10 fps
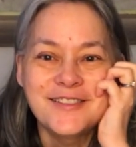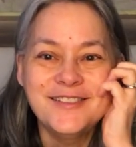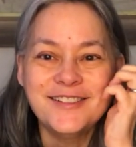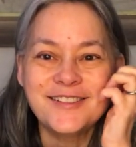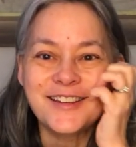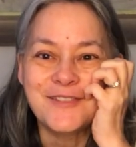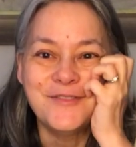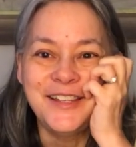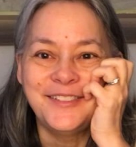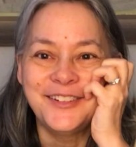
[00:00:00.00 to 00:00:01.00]
He had like
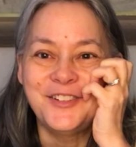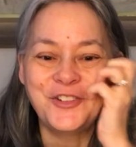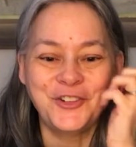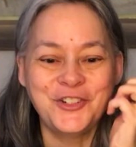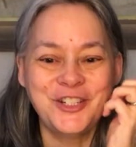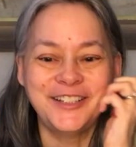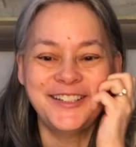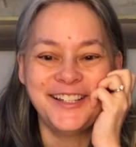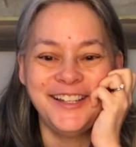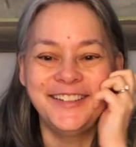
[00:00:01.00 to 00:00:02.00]
Winston Churchill
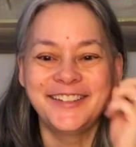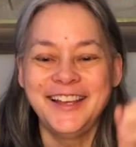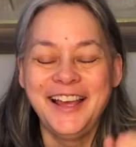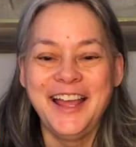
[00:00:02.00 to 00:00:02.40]
cheeks,